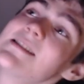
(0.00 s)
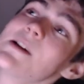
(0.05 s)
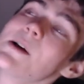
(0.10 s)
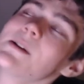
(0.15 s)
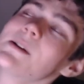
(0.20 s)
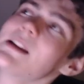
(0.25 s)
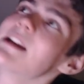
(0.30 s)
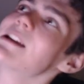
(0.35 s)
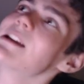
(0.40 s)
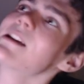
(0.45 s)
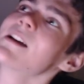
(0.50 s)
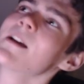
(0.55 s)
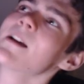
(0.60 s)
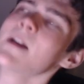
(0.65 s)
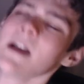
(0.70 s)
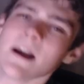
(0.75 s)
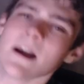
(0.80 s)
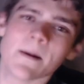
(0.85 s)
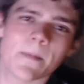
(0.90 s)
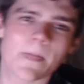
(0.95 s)
like
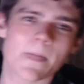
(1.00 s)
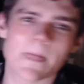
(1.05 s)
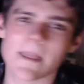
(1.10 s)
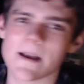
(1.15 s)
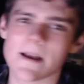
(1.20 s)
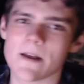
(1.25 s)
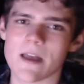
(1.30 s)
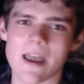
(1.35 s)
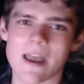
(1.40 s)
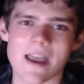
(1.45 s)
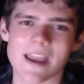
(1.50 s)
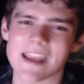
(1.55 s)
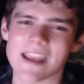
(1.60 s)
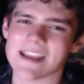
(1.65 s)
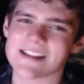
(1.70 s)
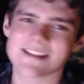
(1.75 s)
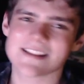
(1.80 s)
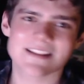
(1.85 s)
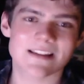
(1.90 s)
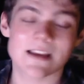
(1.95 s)

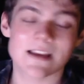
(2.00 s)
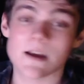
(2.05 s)
it's